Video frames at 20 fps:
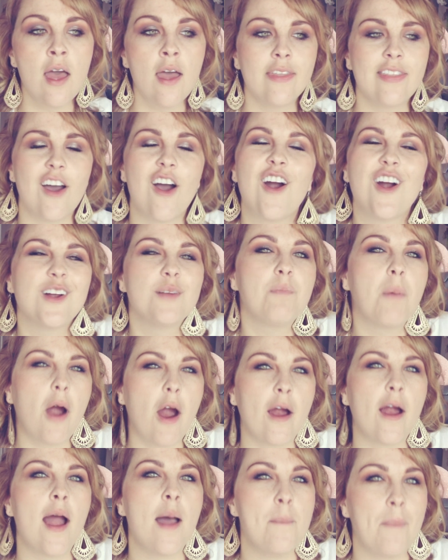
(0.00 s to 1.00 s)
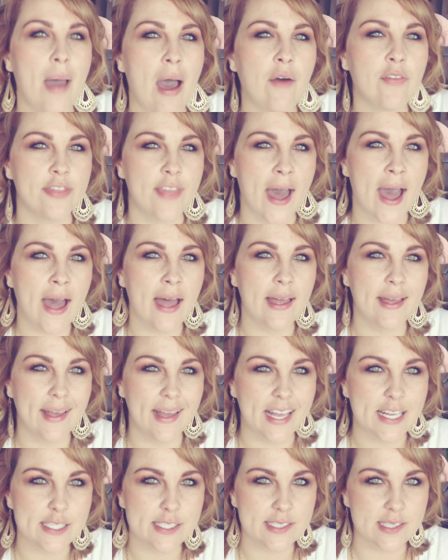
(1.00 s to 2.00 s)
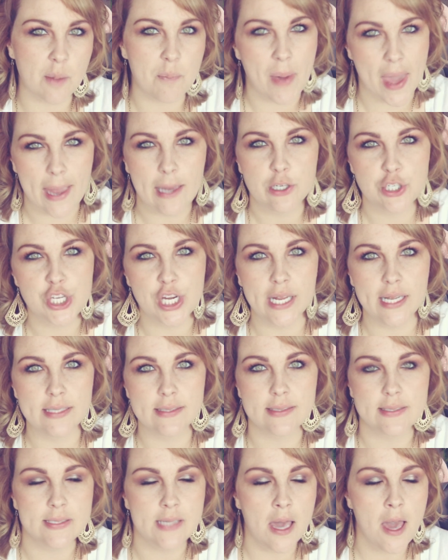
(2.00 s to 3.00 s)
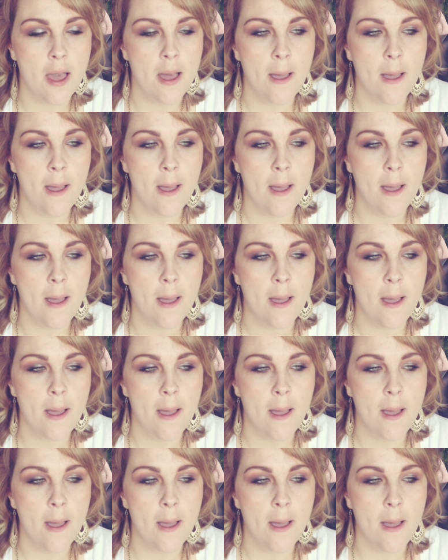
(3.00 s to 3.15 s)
The hard part about that is the patience,